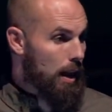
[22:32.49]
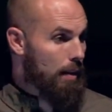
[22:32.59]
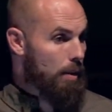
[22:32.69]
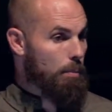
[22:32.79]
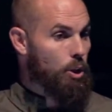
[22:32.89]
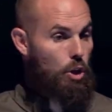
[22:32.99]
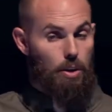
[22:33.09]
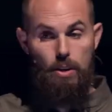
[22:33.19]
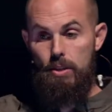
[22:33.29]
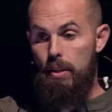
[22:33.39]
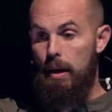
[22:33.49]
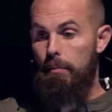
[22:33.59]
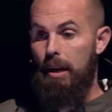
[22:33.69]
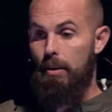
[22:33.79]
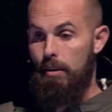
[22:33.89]
And then be generous in that
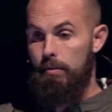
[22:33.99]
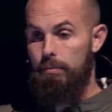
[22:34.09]
manner.